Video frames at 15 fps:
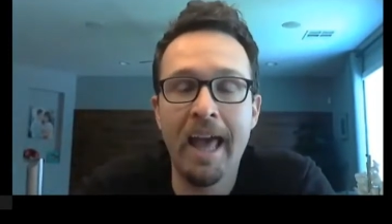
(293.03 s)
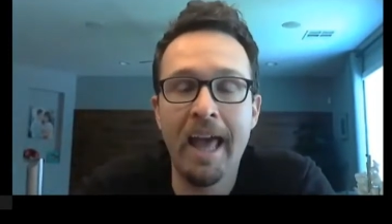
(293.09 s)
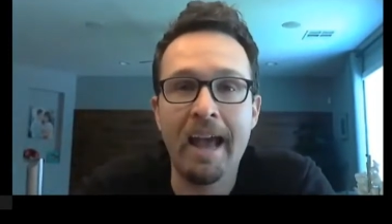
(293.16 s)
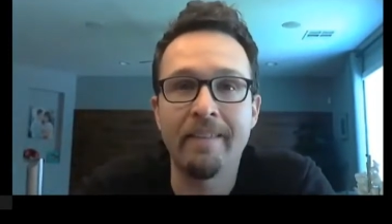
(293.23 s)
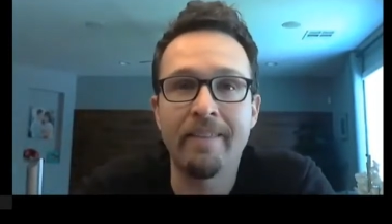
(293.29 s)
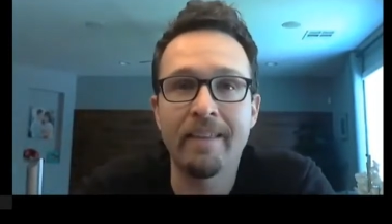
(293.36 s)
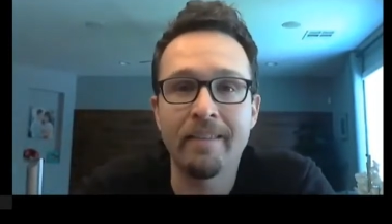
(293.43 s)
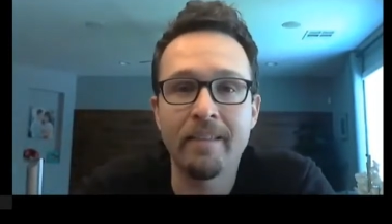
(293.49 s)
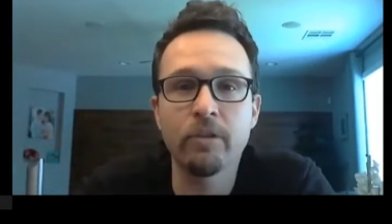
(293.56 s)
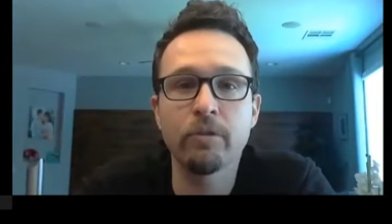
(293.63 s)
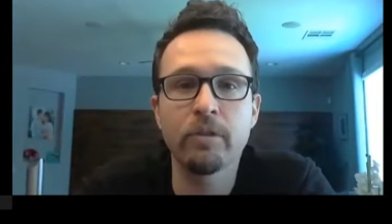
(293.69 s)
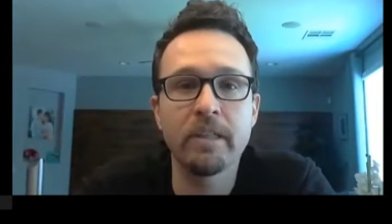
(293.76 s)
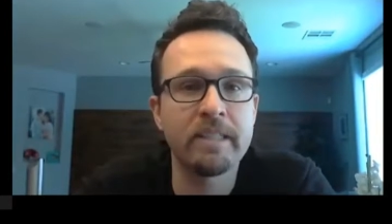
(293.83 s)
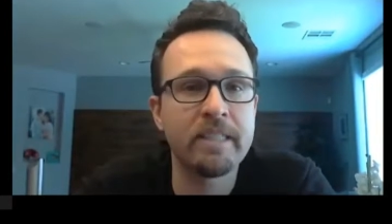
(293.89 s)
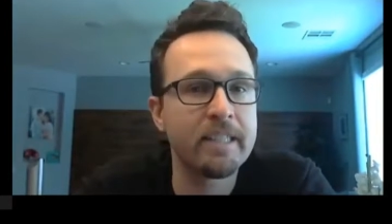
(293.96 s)
and they
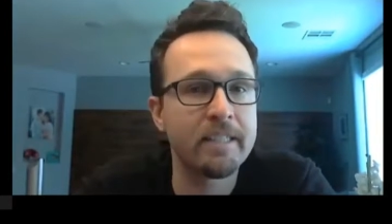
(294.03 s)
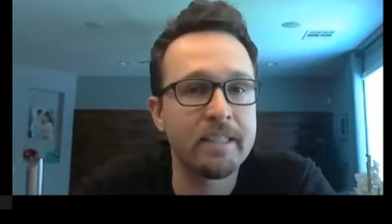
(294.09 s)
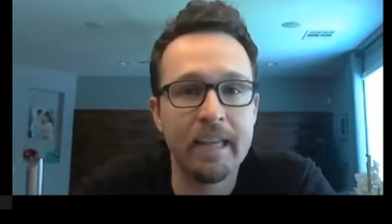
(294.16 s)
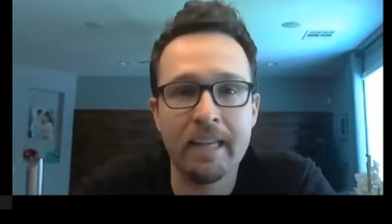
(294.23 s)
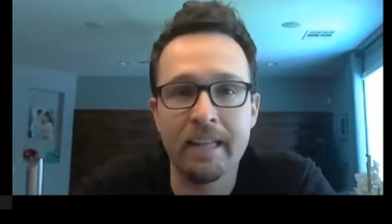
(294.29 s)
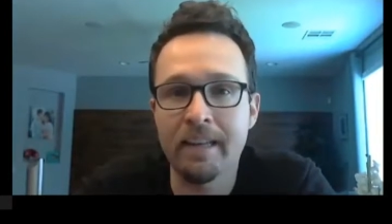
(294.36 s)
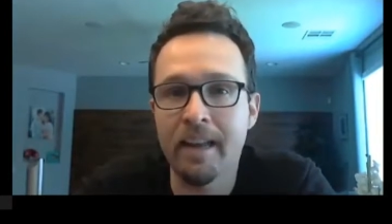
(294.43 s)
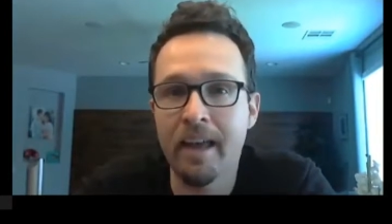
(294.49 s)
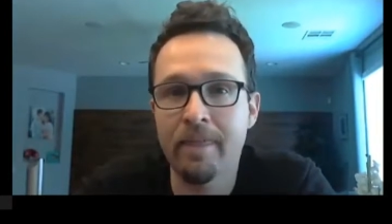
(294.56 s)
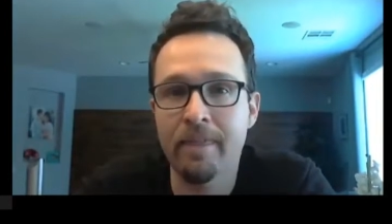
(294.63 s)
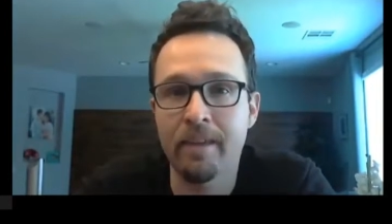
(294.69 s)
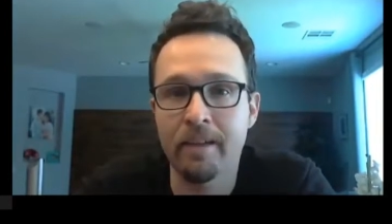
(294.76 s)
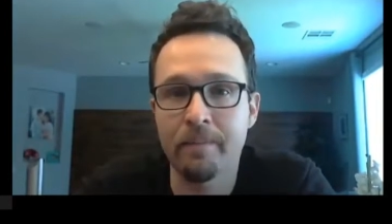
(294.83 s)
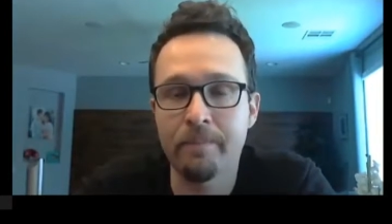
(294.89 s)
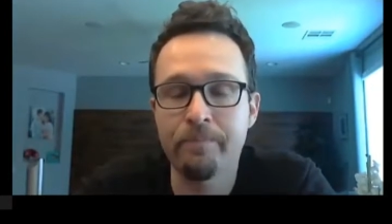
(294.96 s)
literally taste like
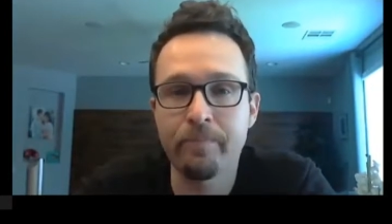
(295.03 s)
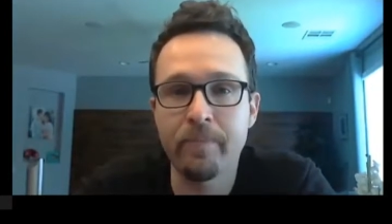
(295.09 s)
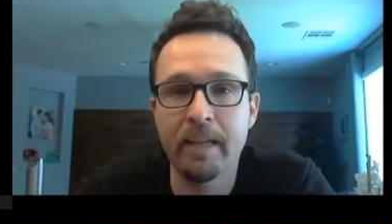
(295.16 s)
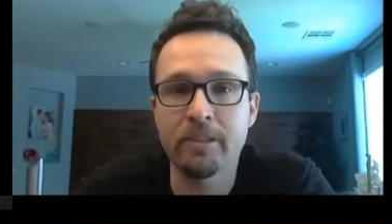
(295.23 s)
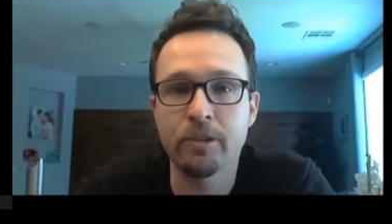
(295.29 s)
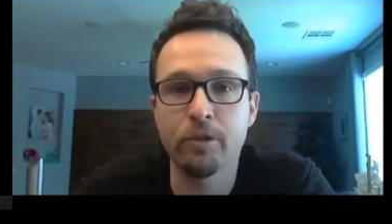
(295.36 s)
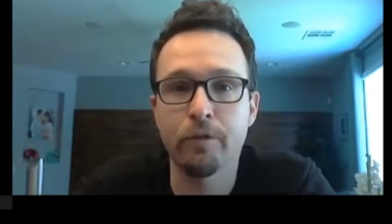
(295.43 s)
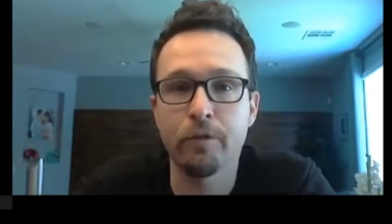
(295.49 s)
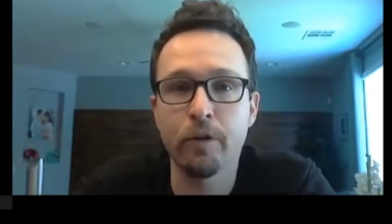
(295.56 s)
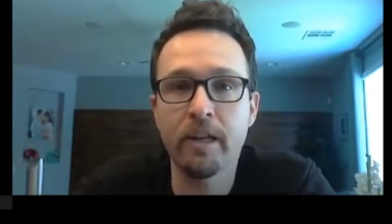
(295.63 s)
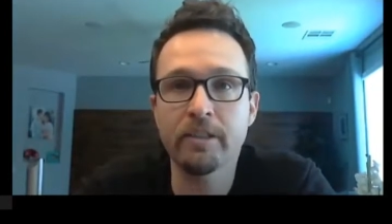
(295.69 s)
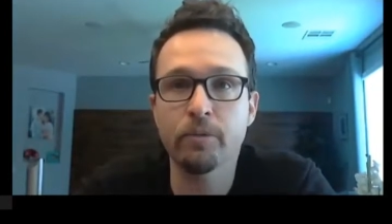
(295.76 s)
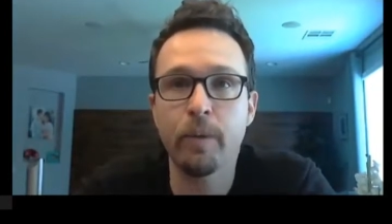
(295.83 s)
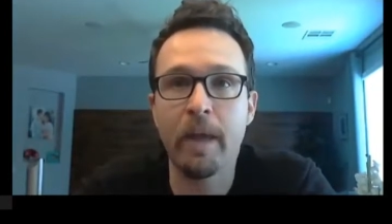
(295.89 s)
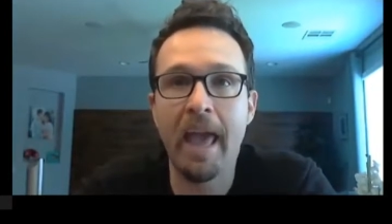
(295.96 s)
nothing. And so for
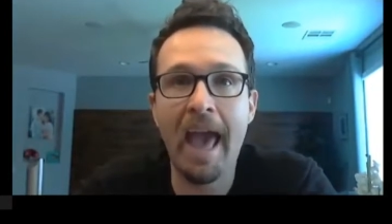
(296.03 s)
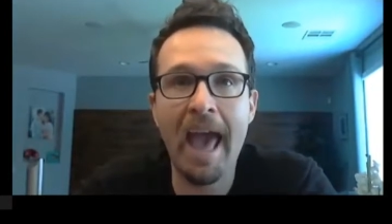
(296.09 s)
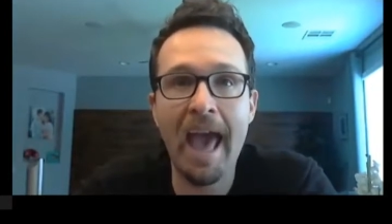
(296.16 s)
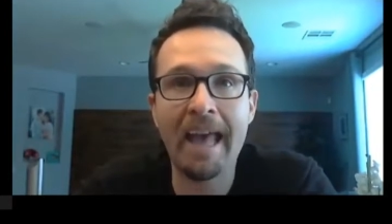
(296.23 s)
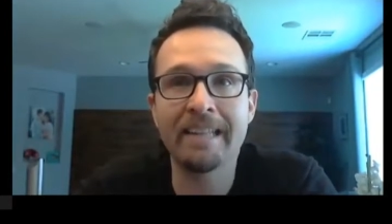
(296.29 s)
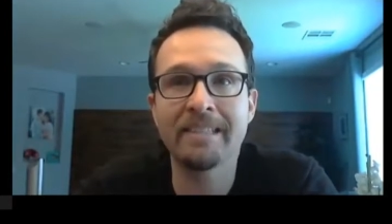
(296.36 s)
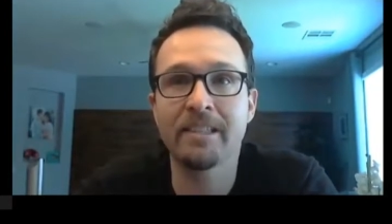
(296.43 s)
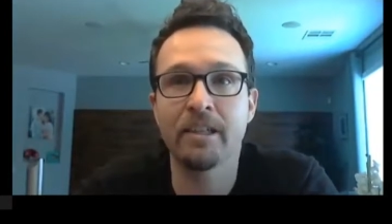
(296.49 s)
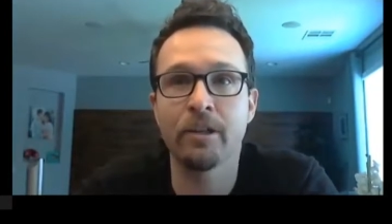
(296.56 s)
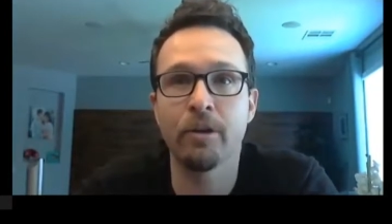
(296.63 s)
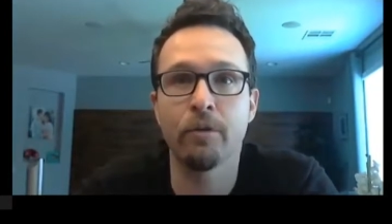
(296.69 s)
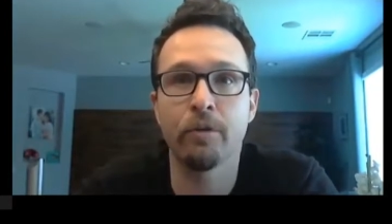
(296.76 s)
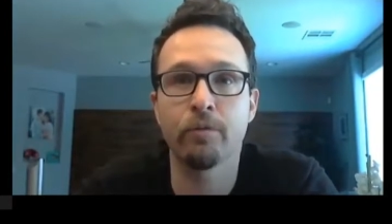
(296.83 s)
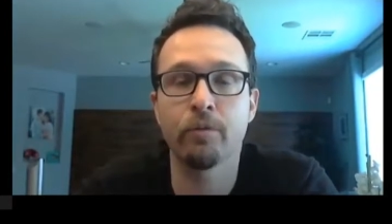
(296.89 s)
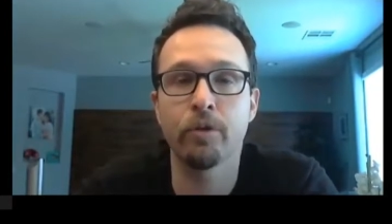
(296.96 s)
us, we had to go
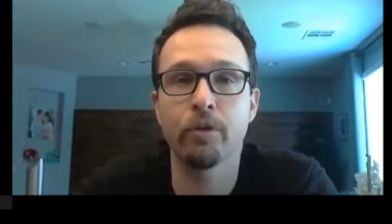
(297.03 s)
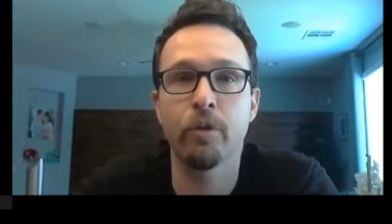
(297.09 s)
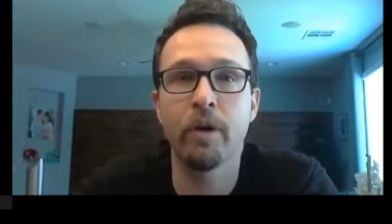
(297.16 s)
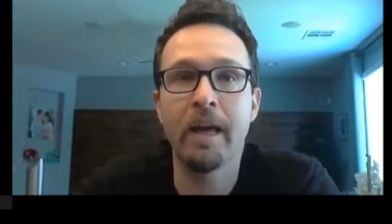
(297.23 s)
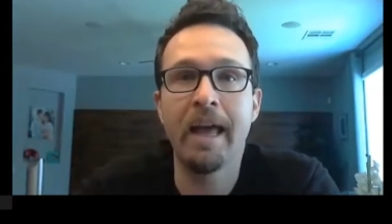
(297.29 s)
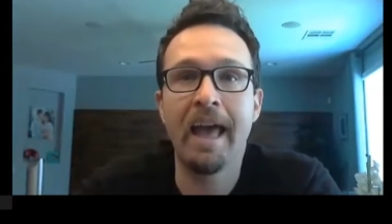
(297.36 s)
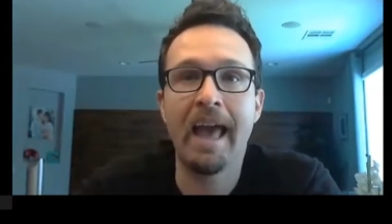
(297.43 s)
through